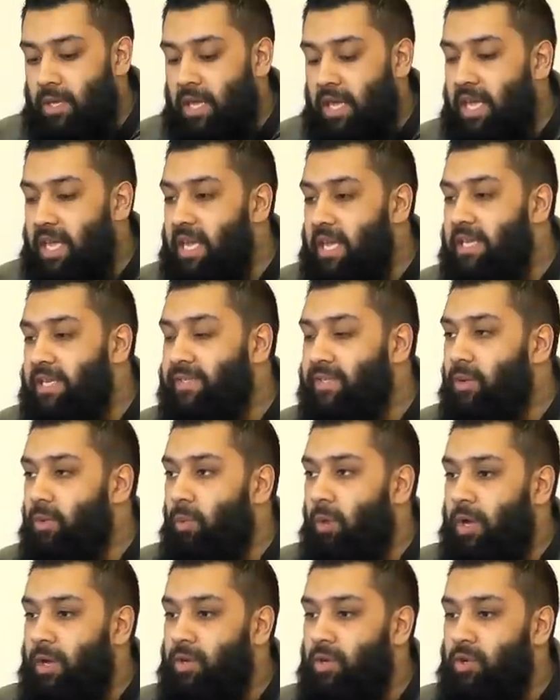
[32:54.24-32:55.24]
He is the
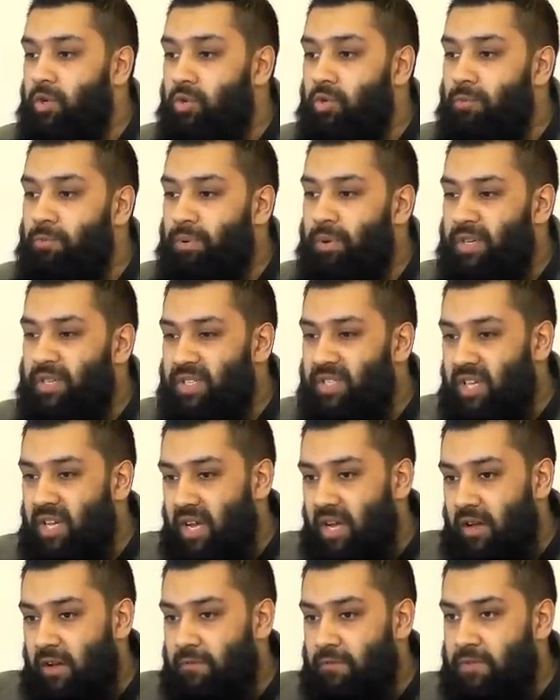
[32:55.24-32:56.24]
one who
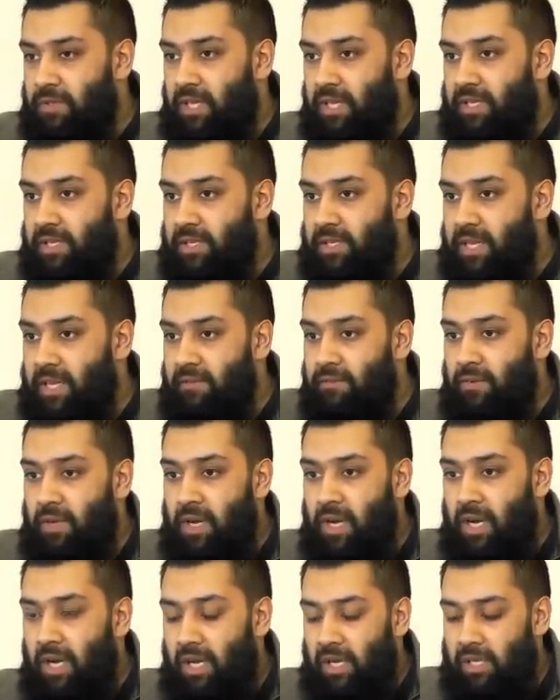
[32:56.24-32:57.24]
preserves and
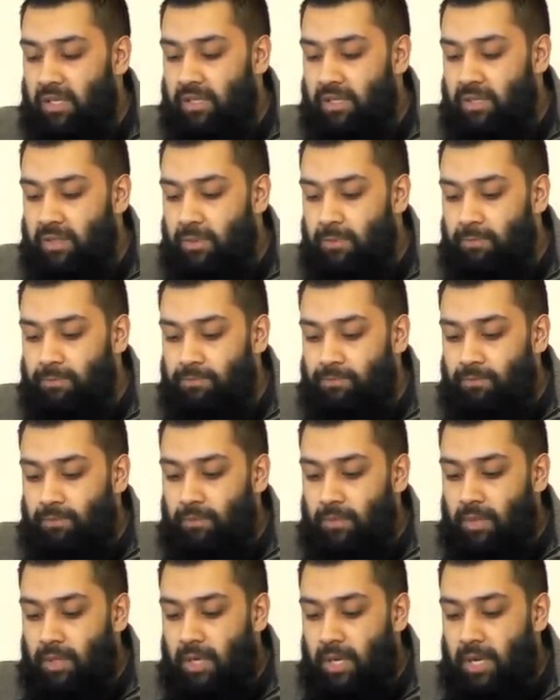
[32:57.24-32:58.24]
safeguards
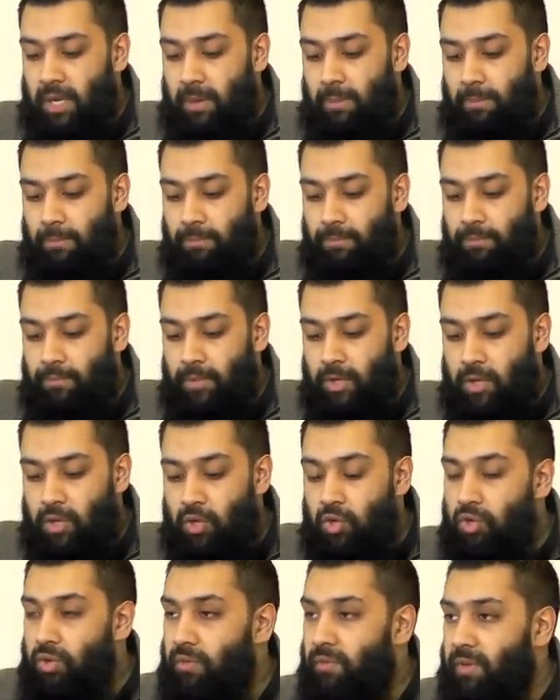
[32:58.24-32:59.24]
um, the
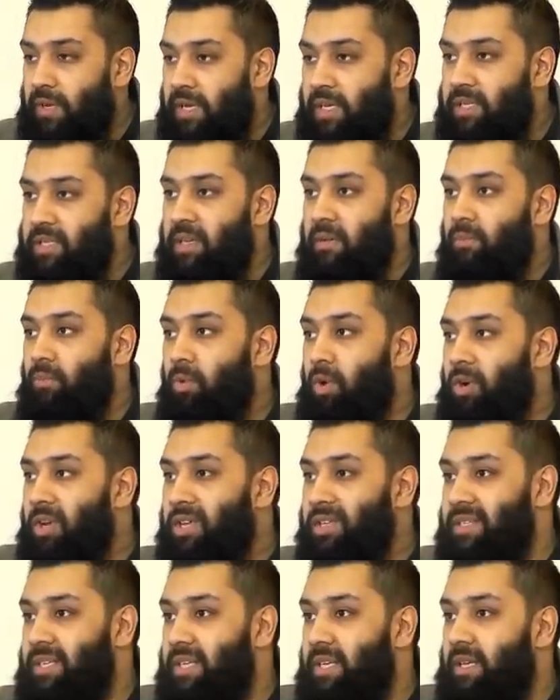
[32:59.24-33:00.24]
universe and
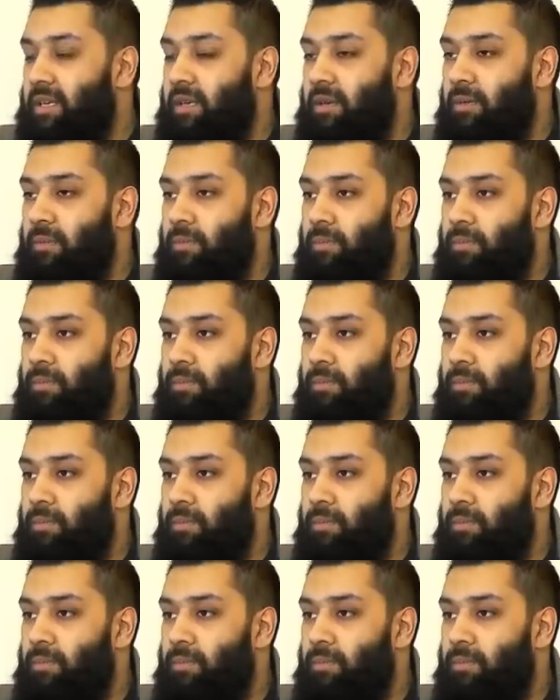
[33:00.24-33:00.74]
what is in it.